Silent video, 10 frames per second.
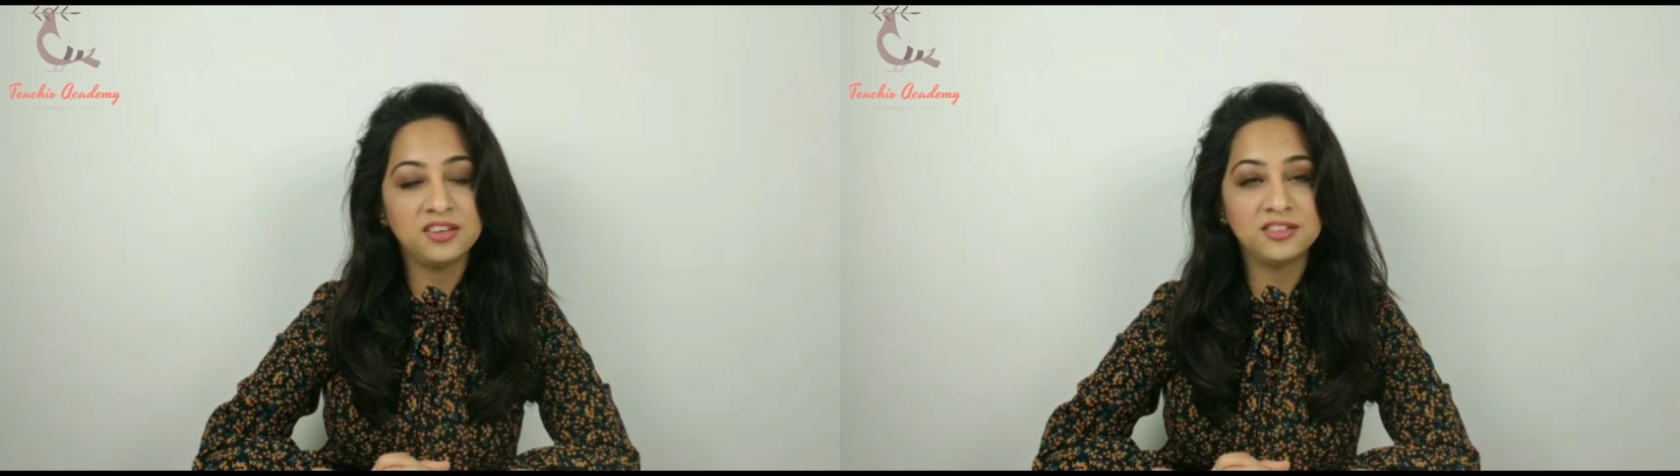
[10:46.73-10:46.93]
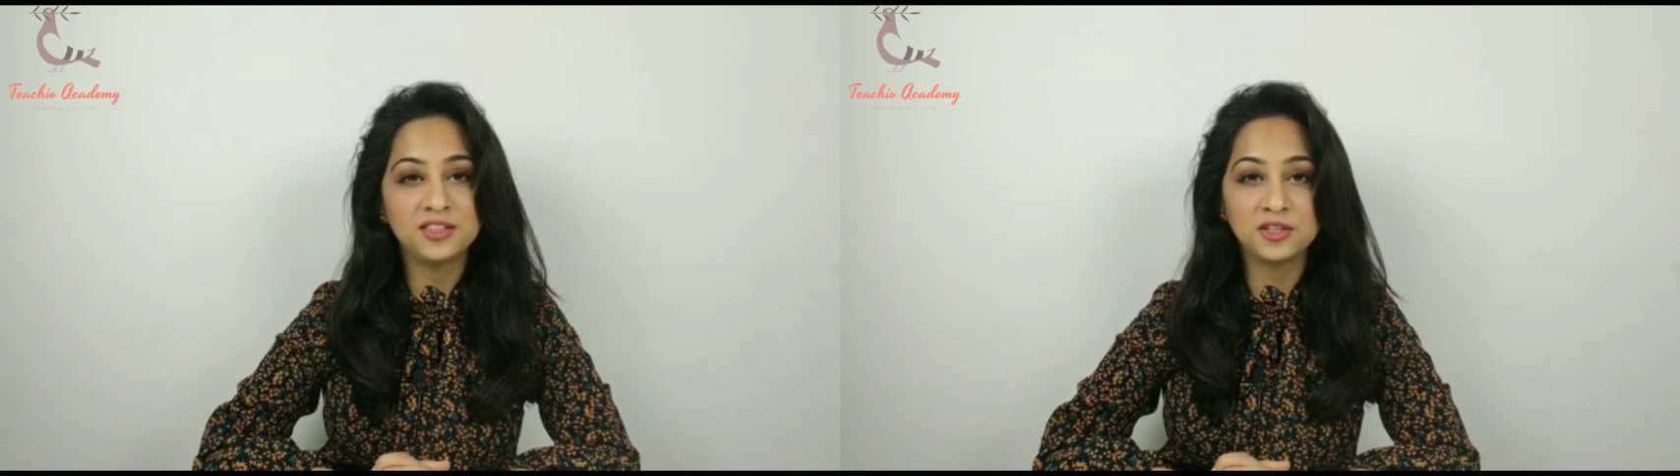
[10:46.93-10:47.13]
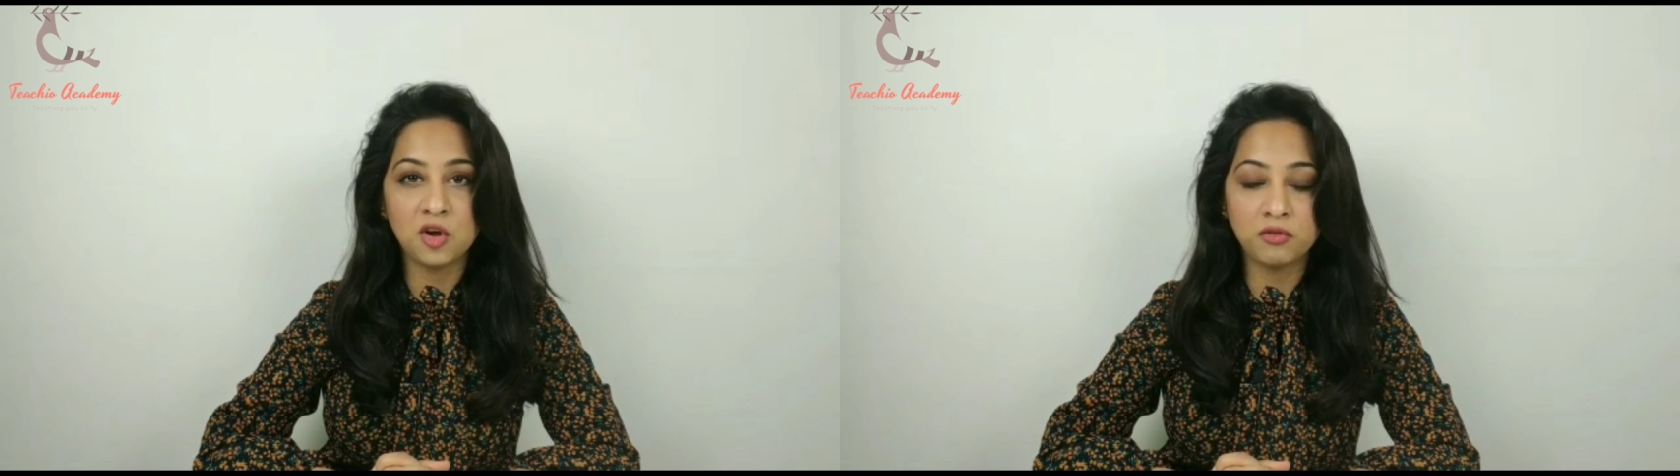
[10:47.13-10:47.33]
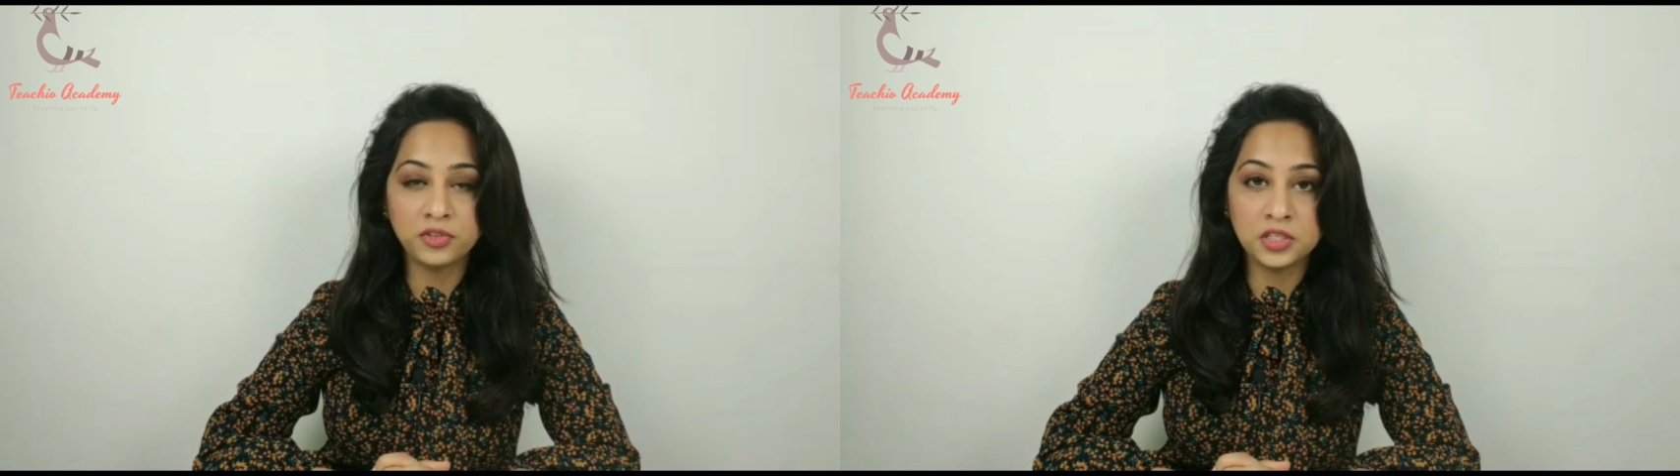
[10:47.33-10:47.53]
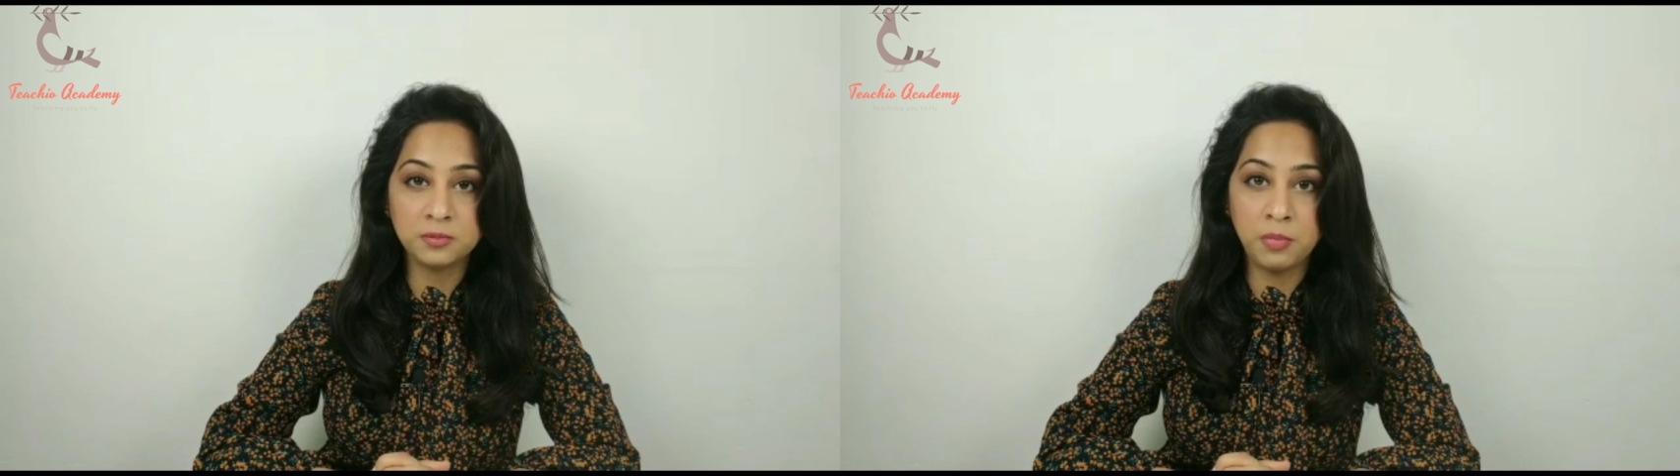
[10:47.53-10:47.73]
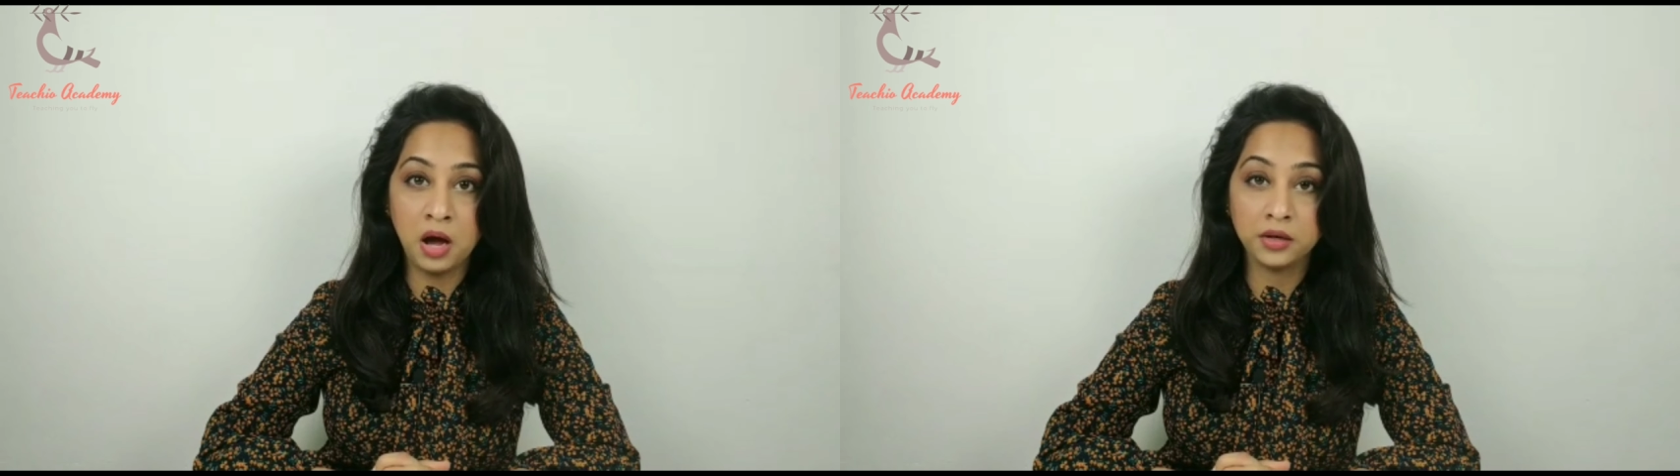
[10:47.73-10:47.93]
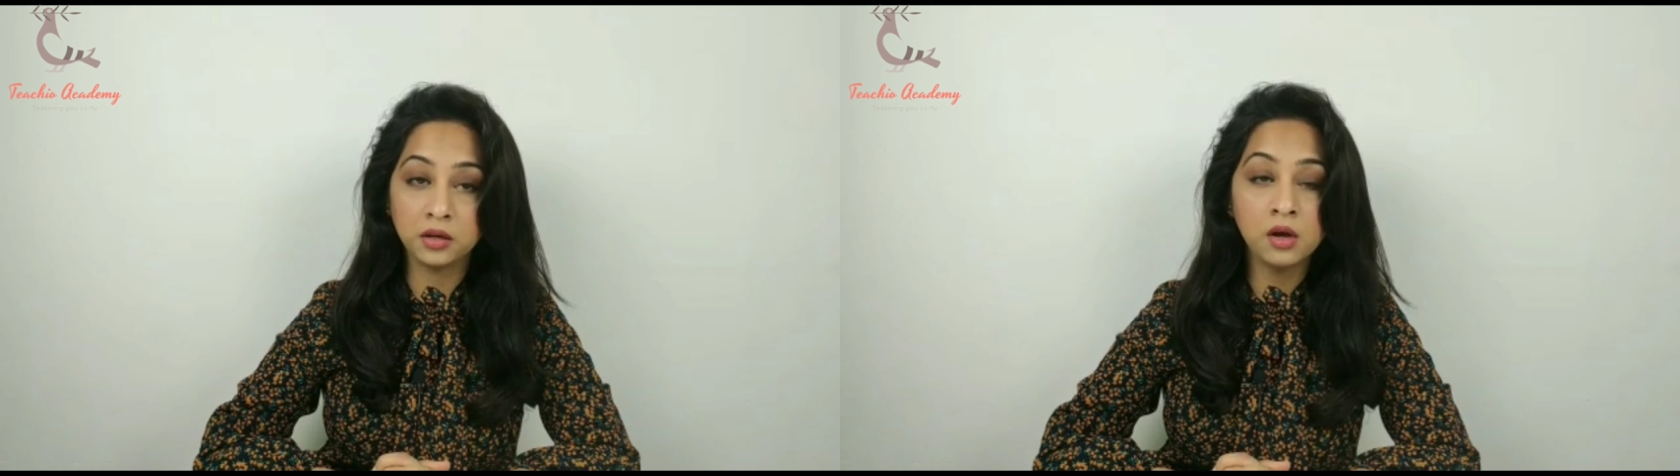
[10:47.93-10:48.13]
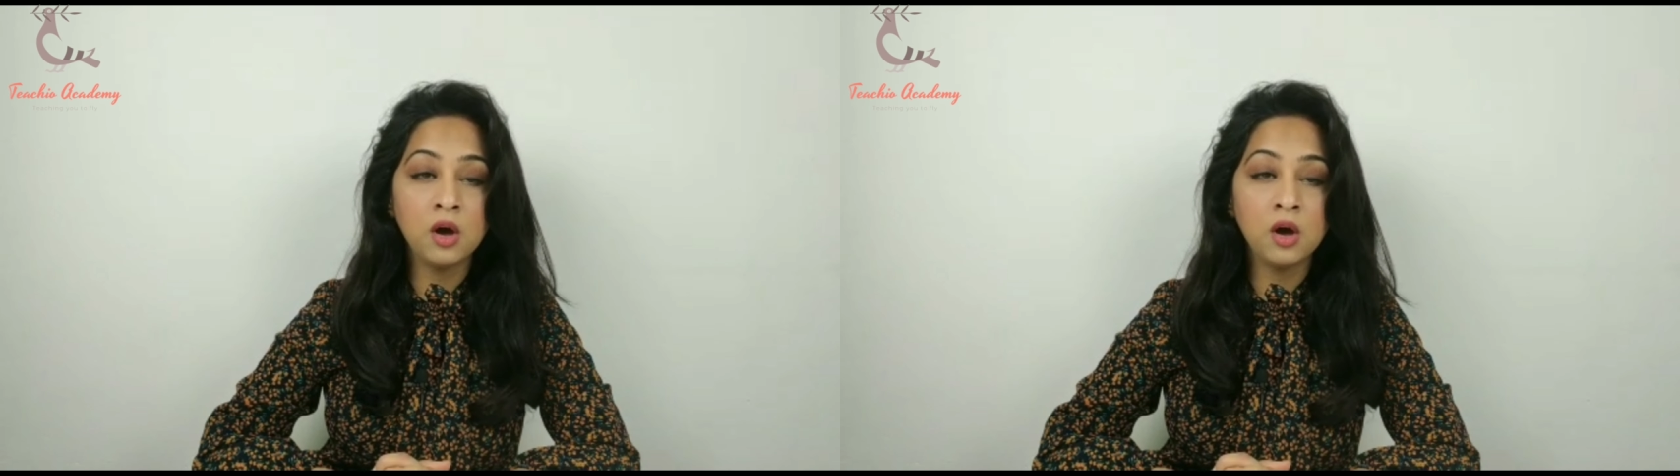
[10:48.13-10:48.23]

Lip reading: is the softest part